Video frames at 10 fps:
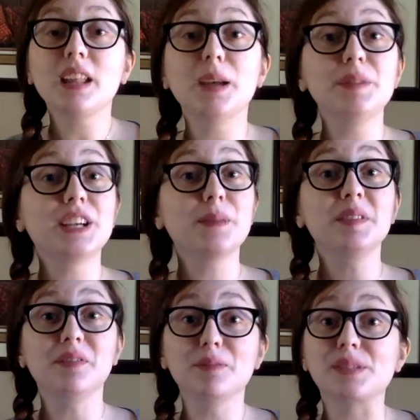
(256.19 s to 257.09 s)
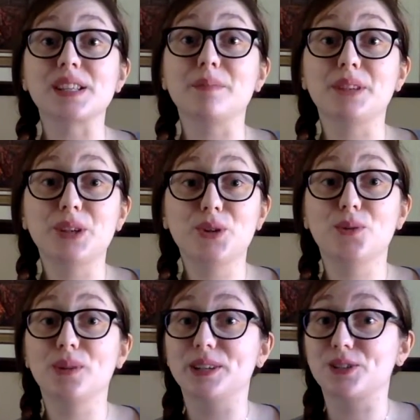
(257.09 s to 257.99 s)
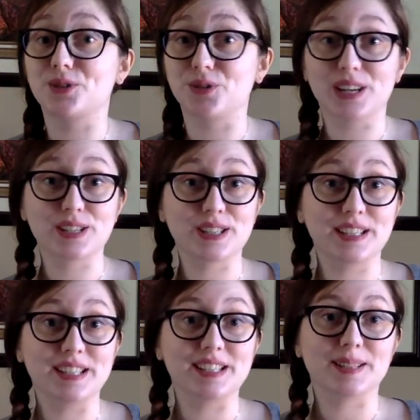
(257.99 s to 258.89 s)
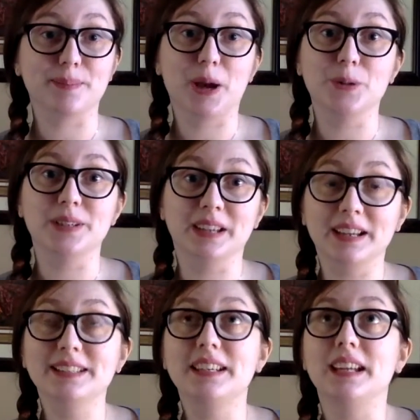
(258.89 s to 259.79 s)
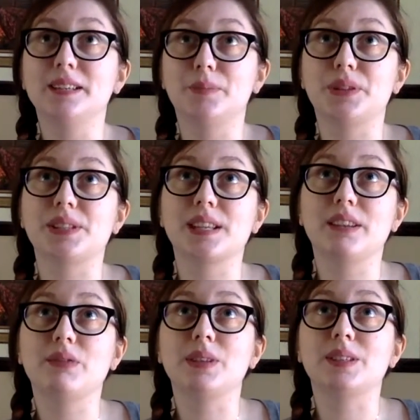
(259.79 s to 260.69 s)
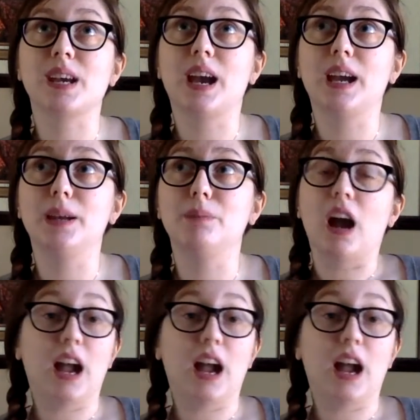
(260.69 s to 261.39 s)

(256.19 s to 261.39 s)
I mean, coming from somebody who wears dresses about 98% of the time,